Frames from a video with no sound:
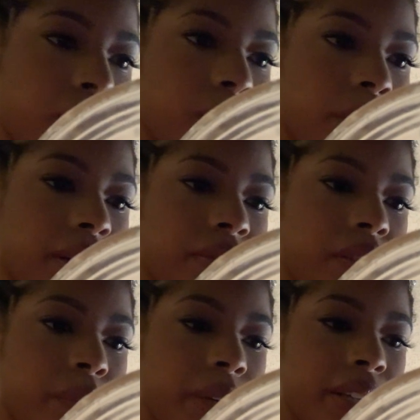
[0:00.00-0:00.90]
formal wear for
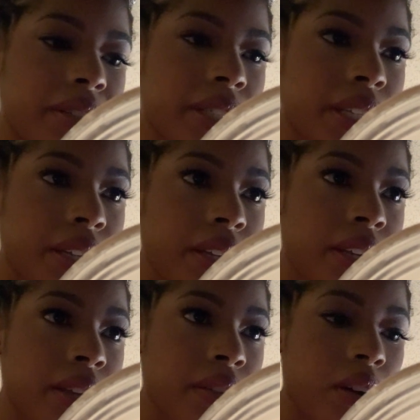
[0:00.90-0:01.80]
Mist
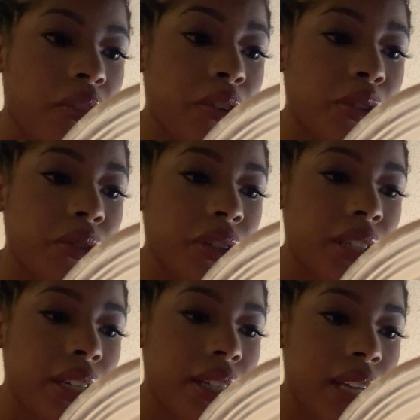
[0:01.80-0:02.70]
or for junior
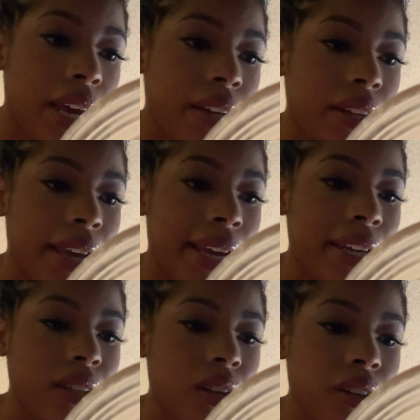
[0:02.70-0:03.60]
teen is at
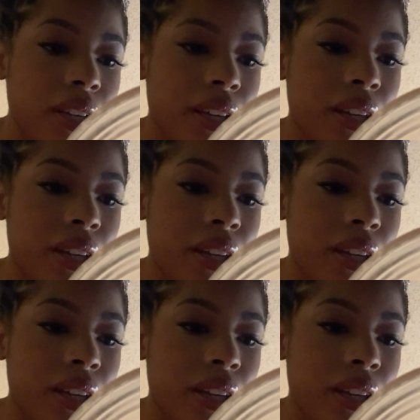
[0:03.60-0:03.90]
8.30